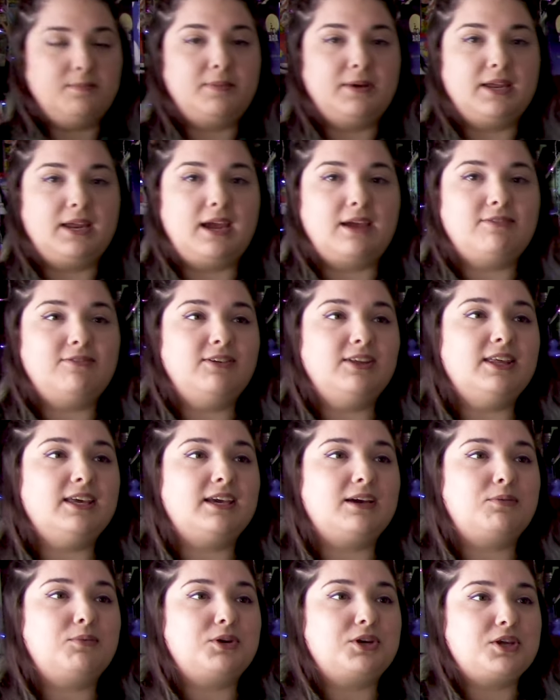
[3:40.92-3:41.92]
but I feel
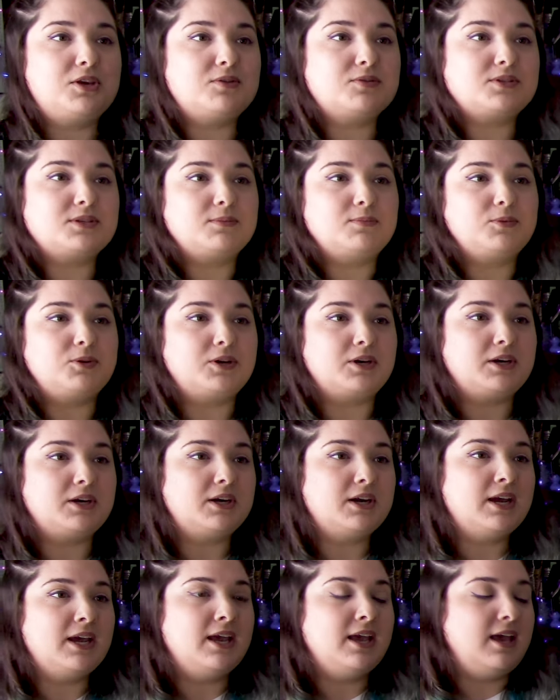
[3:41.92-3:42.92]
like I want to use it more.
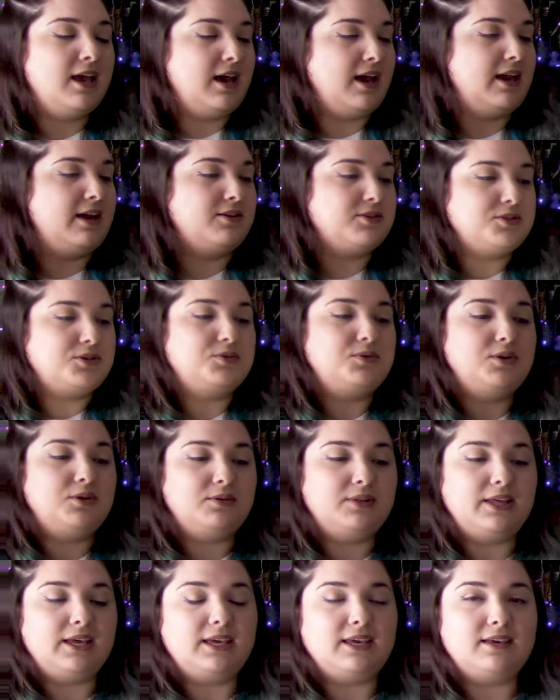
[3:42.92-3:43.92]
I also know
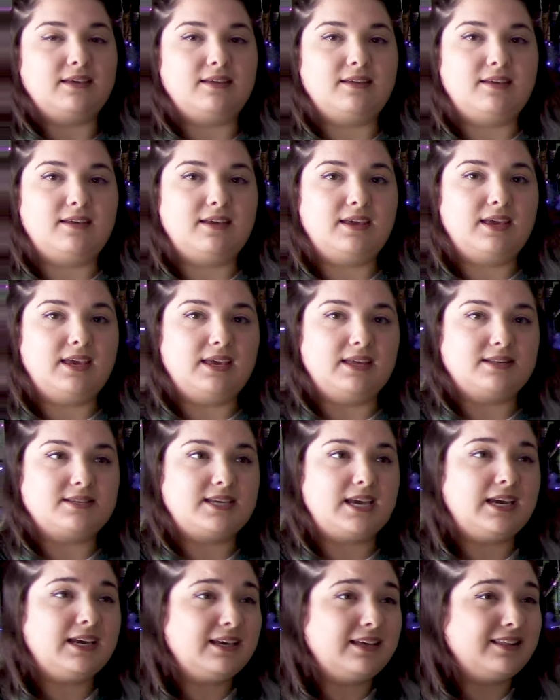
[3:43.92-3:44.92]
like it
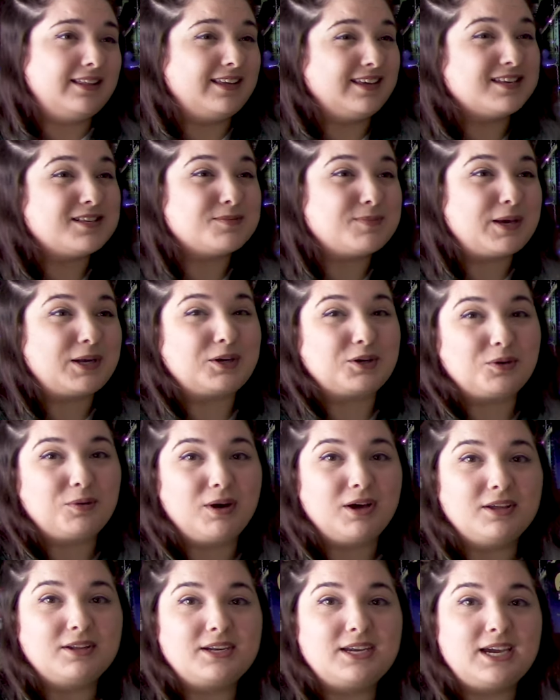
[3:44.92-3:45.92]
technically is better
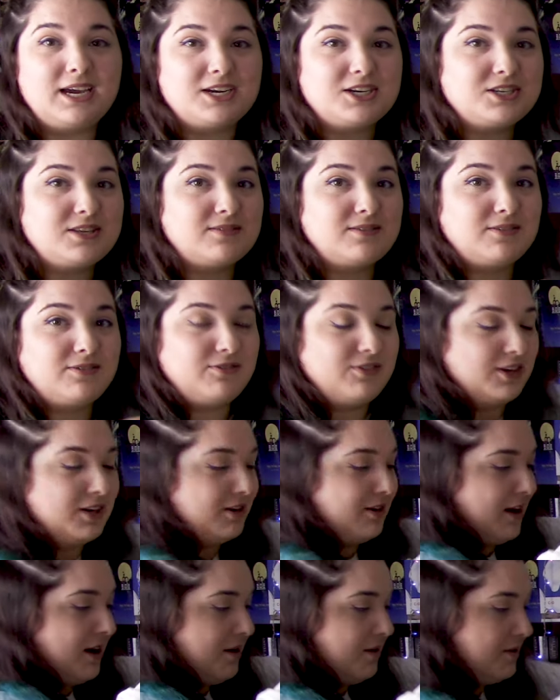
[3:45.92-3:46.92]
quality. I just have to
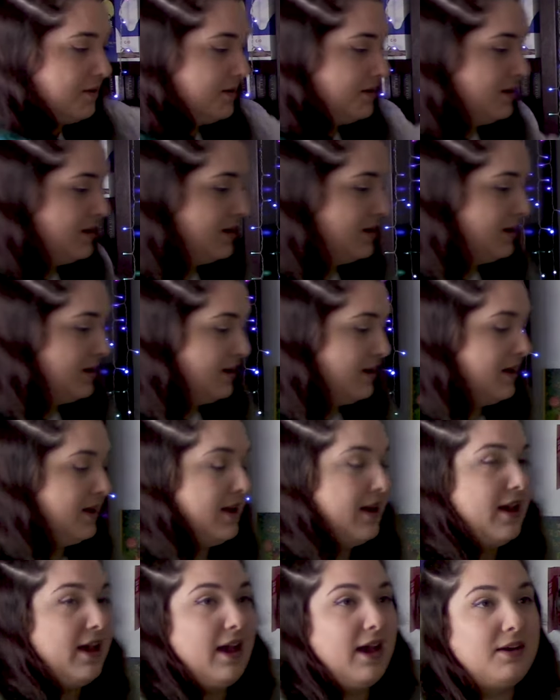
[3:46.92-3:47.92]
figure out
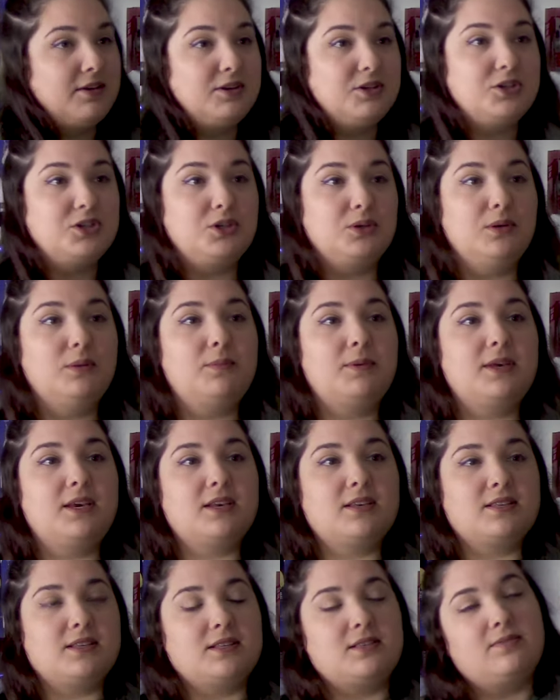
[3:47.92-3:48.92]
how to do it
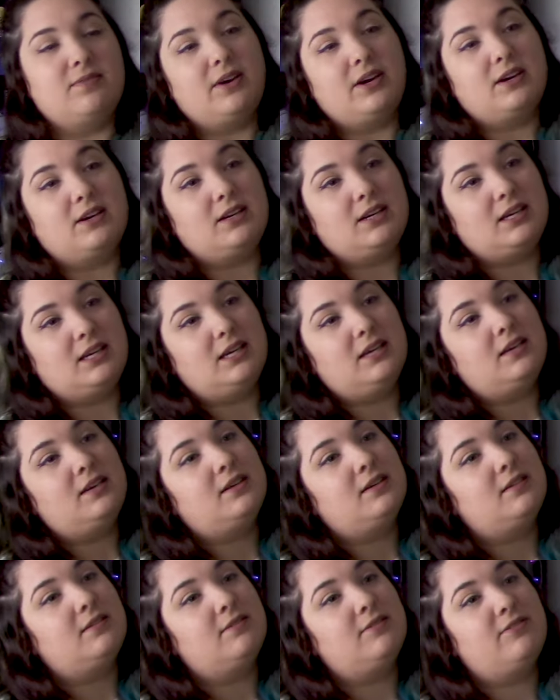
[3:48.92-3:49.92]
because it's very
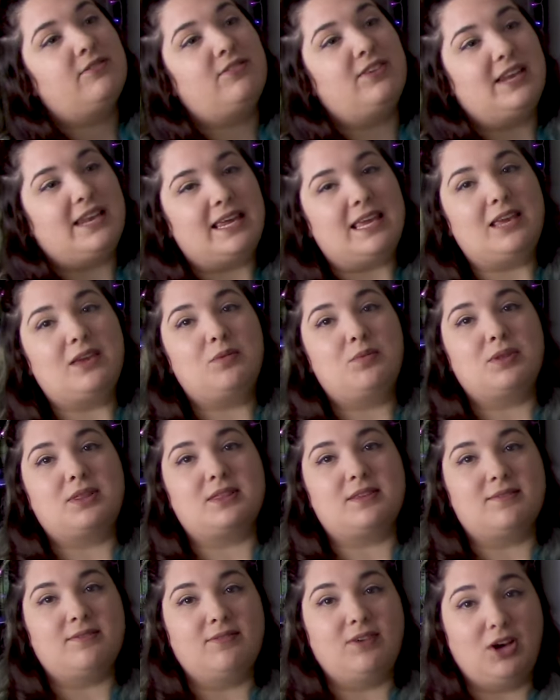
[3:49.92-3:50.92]
finicky with
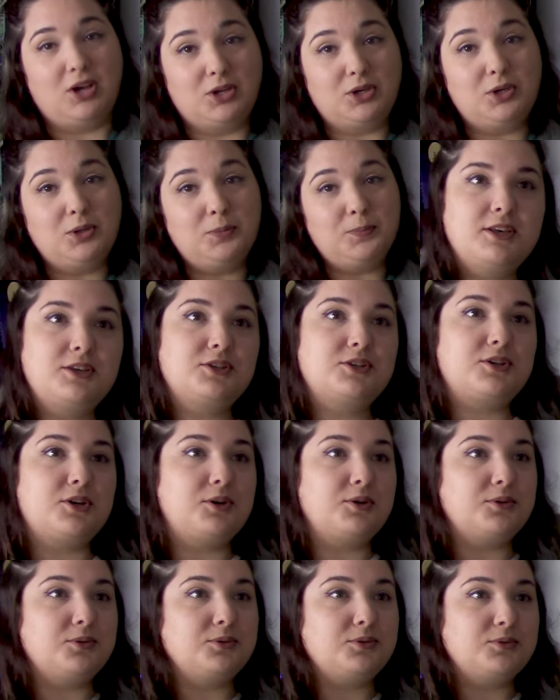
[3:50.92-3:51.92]
the volume.
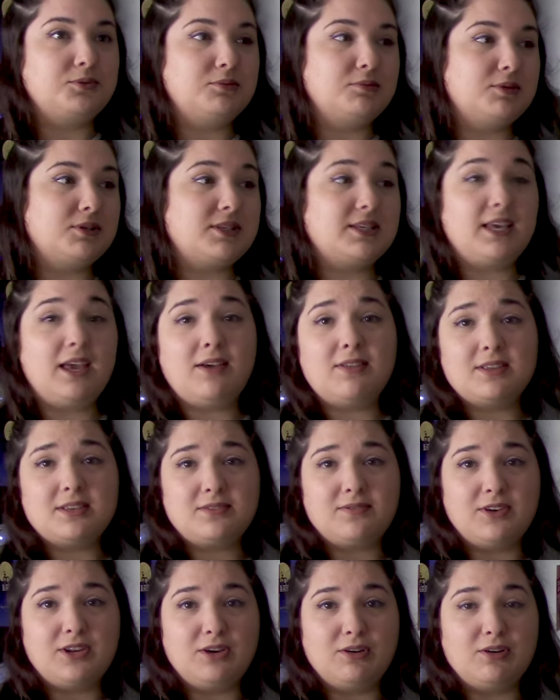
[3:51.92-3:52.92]
So we'll see how
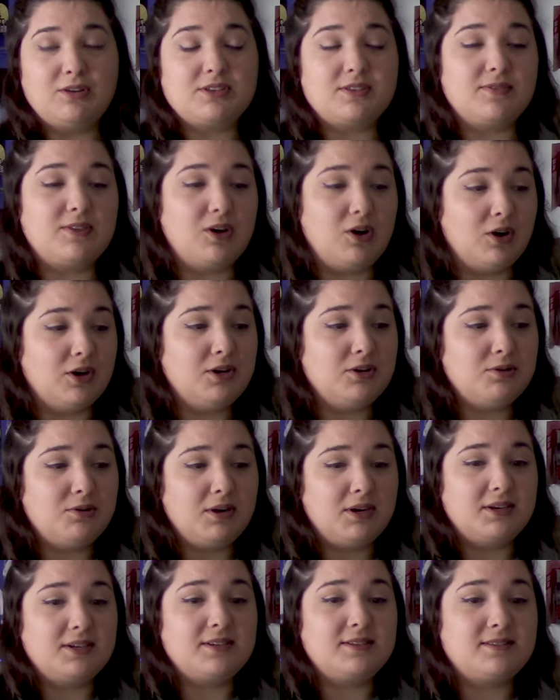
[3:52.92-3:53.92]
this video goes. If the audio
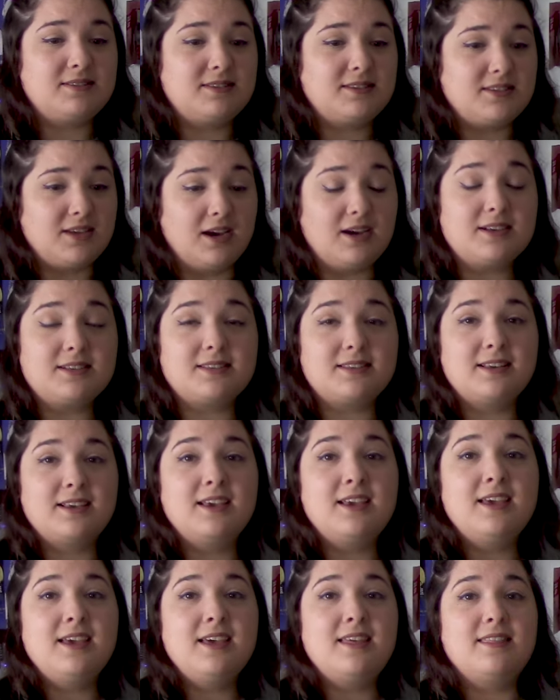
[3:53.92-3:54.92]
quality sucks,
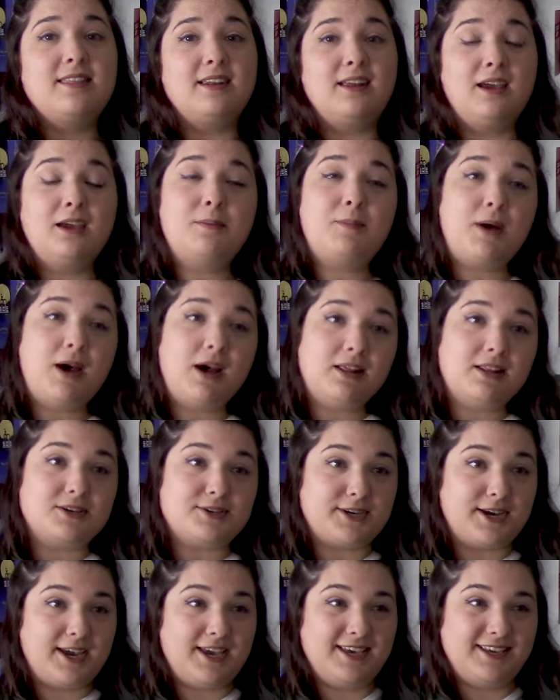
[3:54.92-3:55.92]
then I
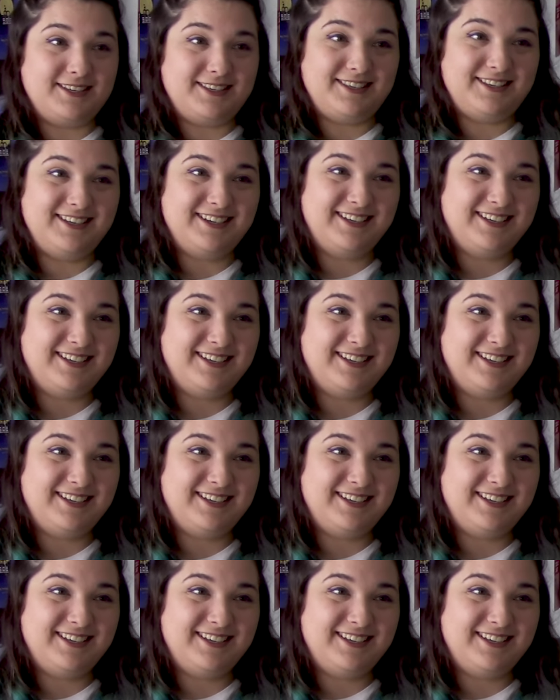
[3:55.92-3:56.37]
apologize.